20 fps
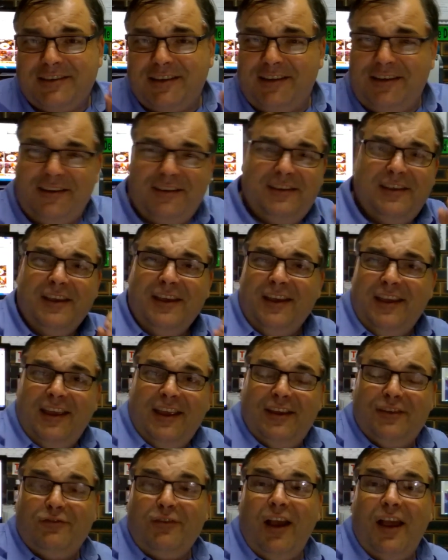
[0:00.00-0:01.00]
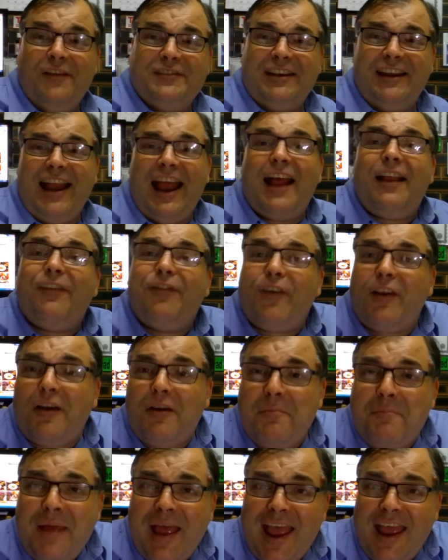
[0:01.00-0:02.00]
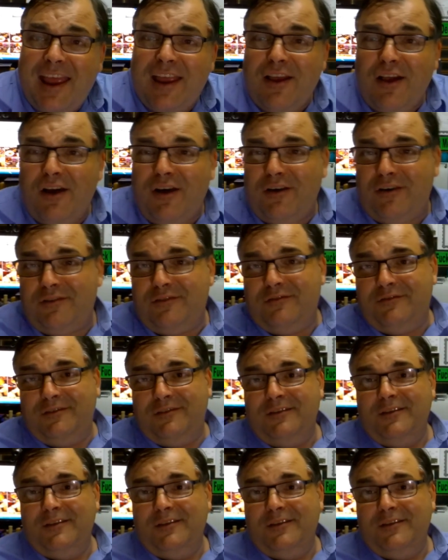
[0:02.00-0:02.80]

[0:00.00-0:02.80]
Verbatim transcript: and he he drives an Alfa Romeo